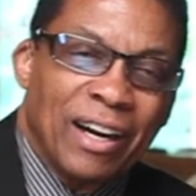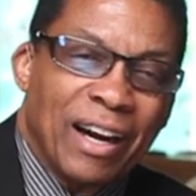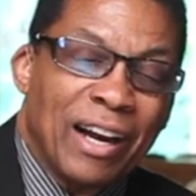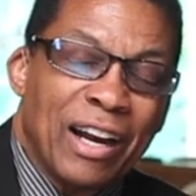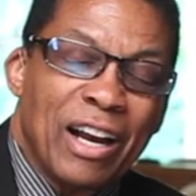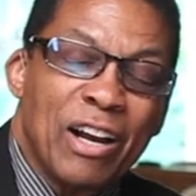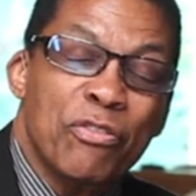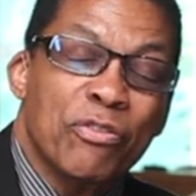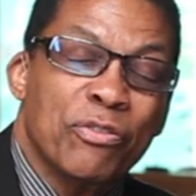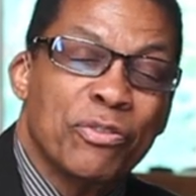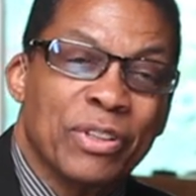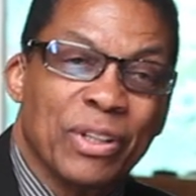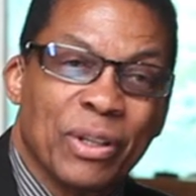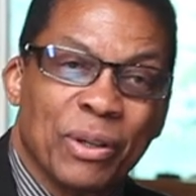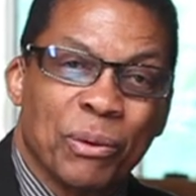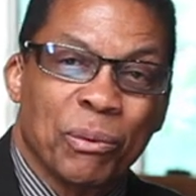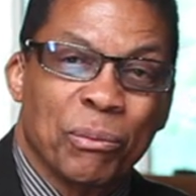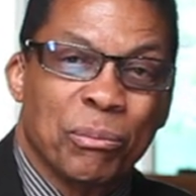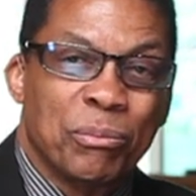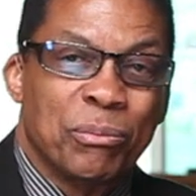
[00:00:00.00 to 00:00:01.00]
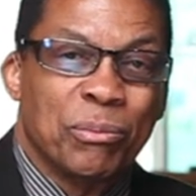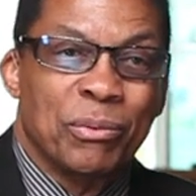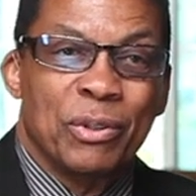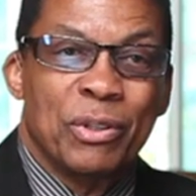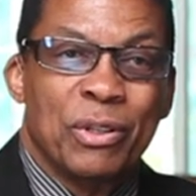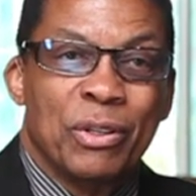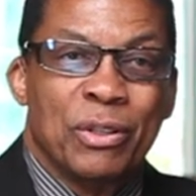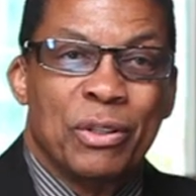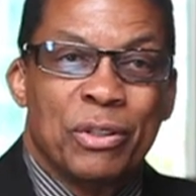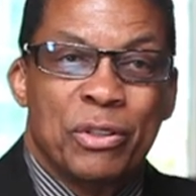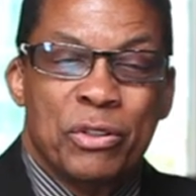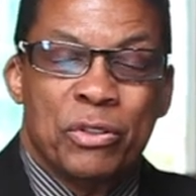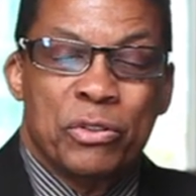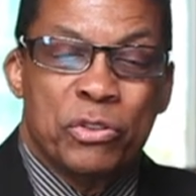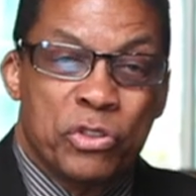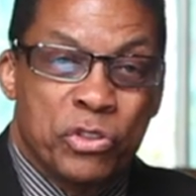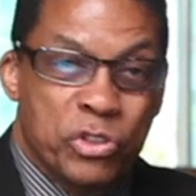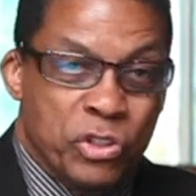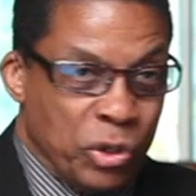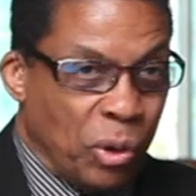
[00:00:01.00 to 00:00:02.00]
I feel
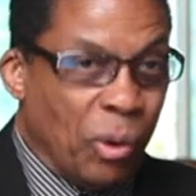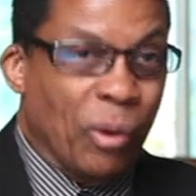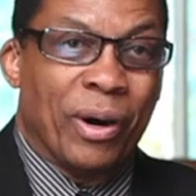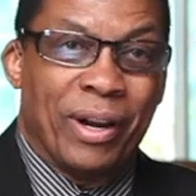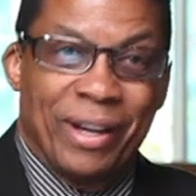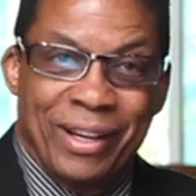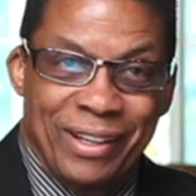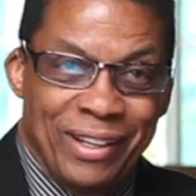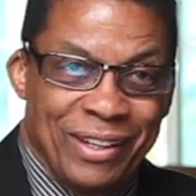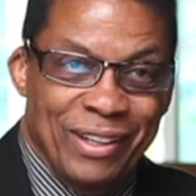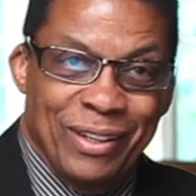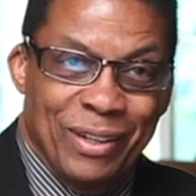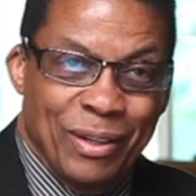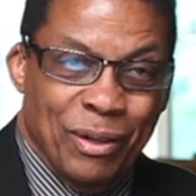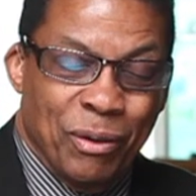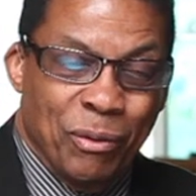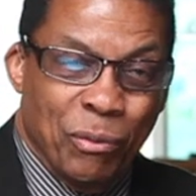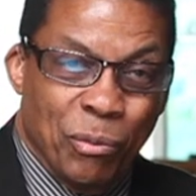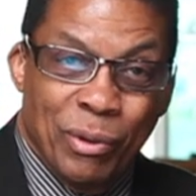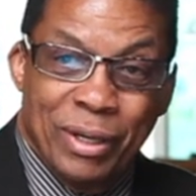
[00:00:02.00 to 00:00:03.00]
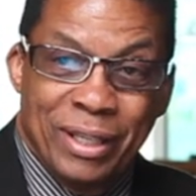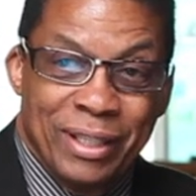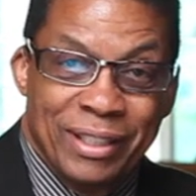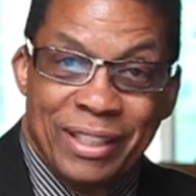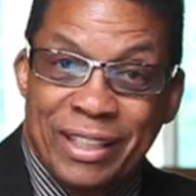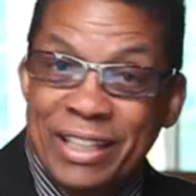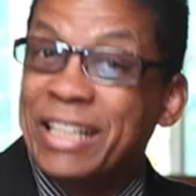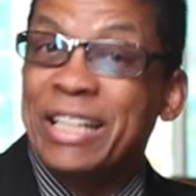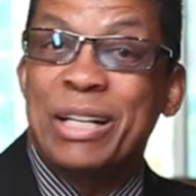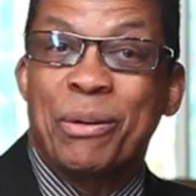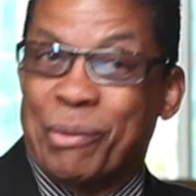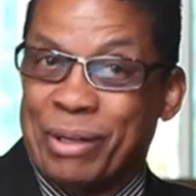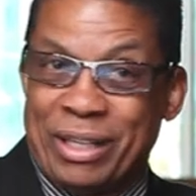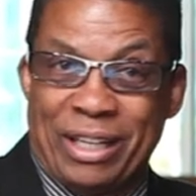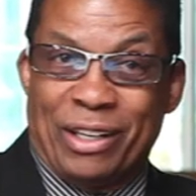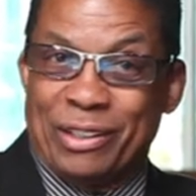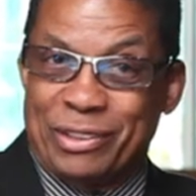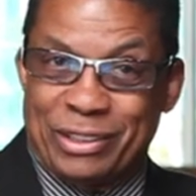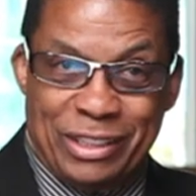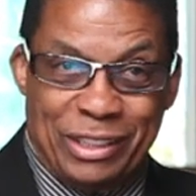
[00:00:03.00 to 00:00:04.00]
joy when
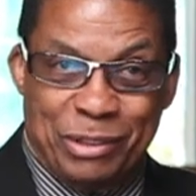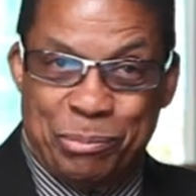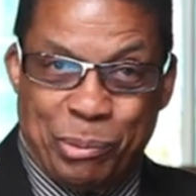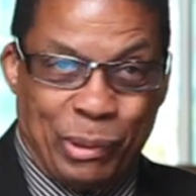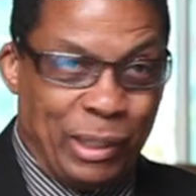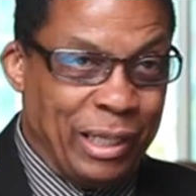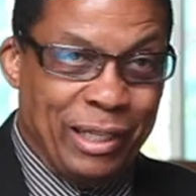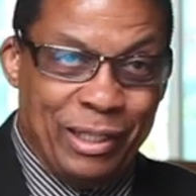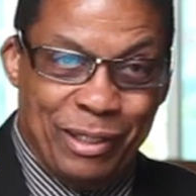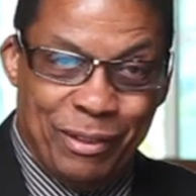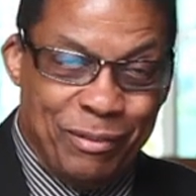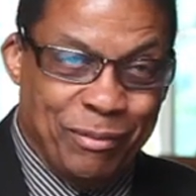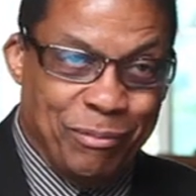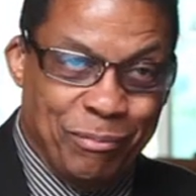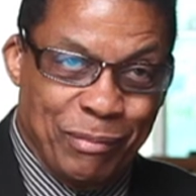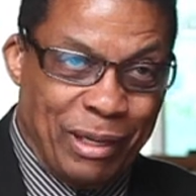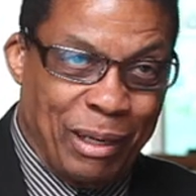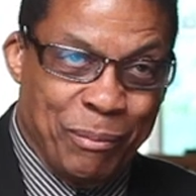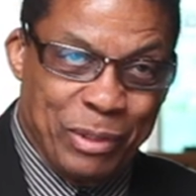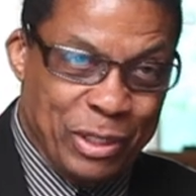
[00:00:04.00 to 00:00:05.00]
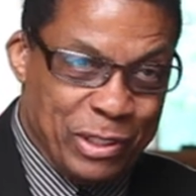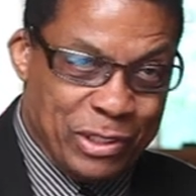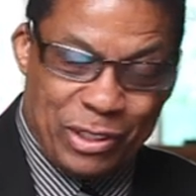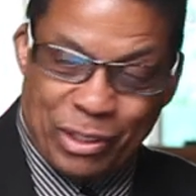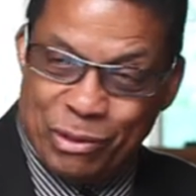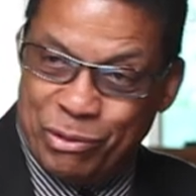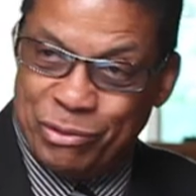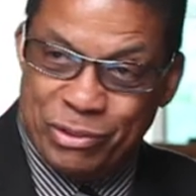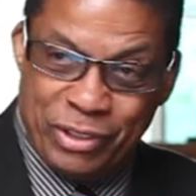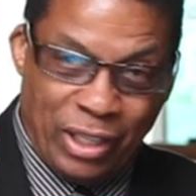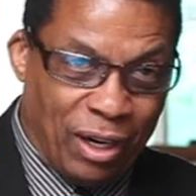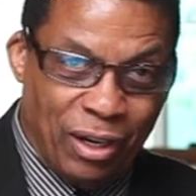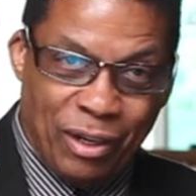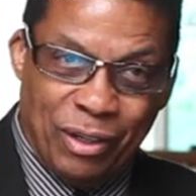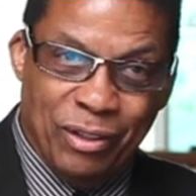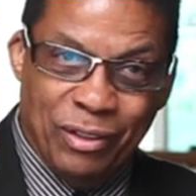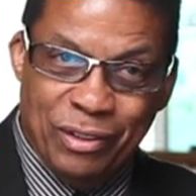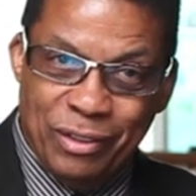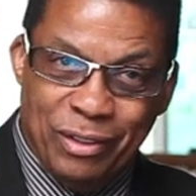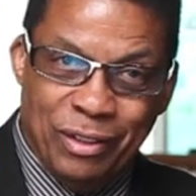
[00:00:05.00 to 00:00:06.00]
anyone else is playing my music,
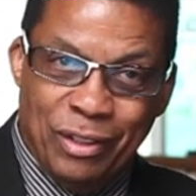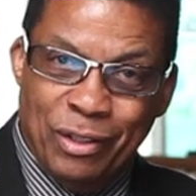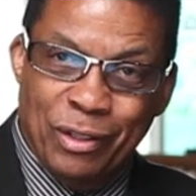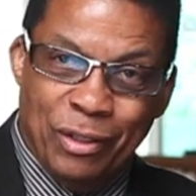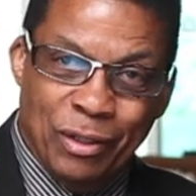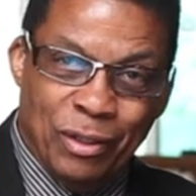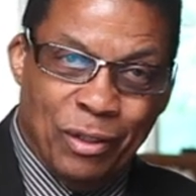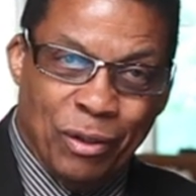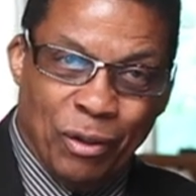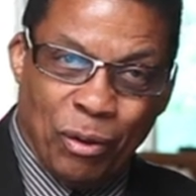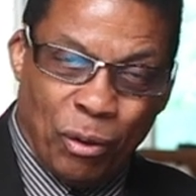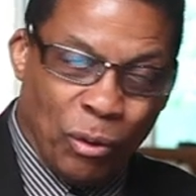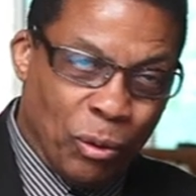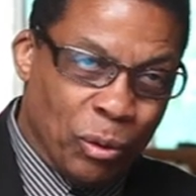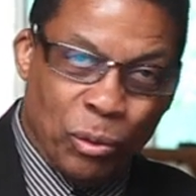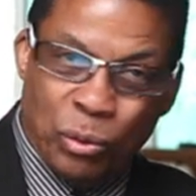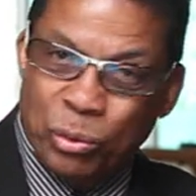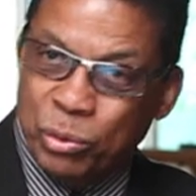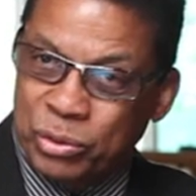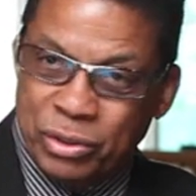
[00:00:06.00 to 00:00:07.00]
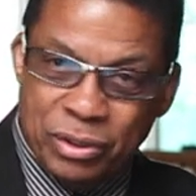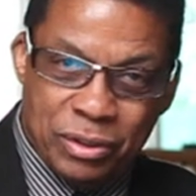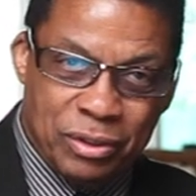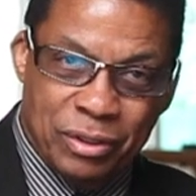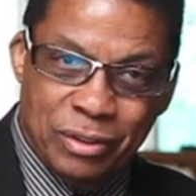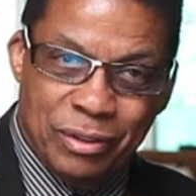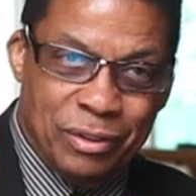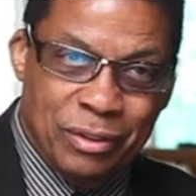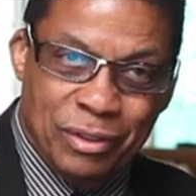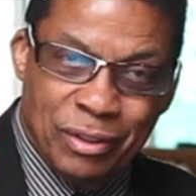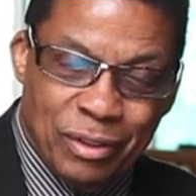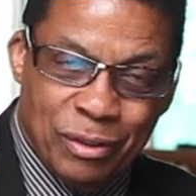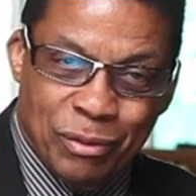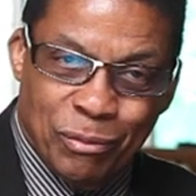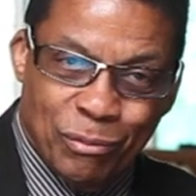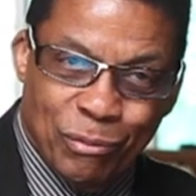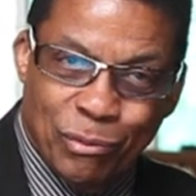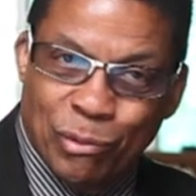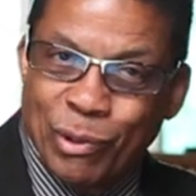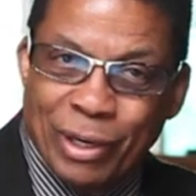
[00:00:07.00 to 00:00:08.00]
young, old,
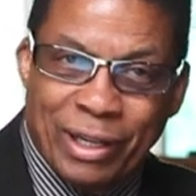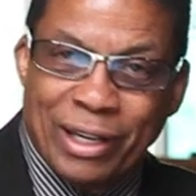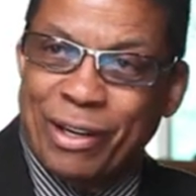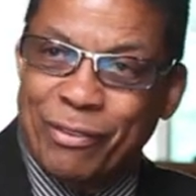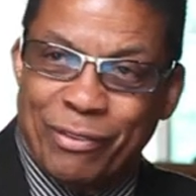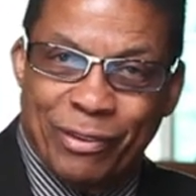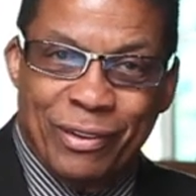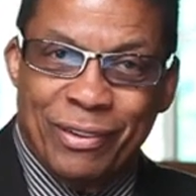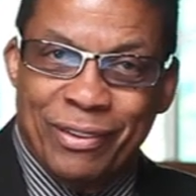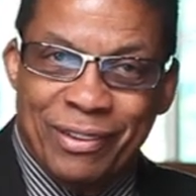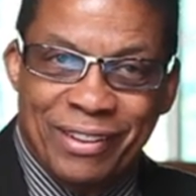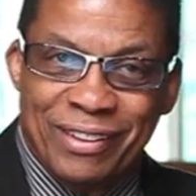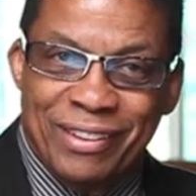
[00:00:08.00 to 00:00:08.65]
whatever.